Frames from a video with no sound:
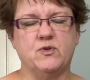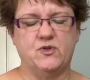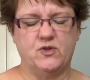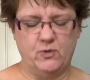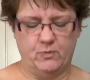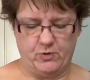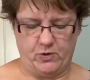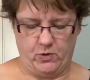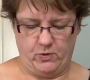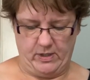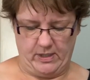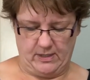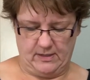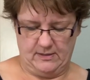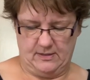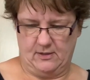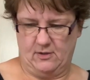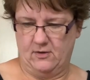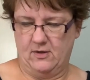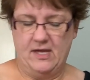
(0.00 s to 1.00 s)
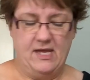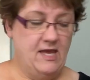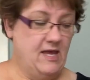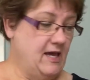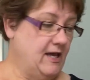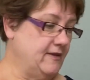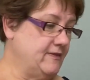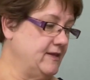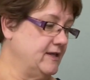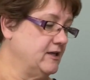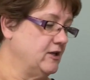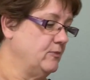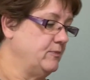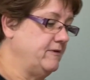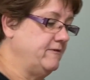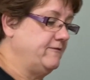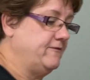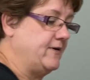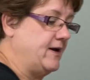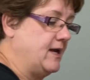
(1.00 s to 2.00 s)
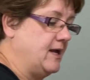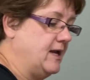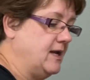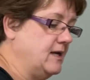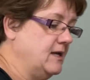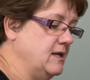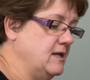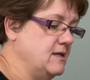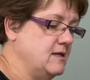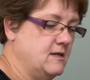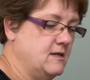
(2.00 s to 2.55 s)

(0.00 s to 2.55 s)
super quick, so I think I'll be fine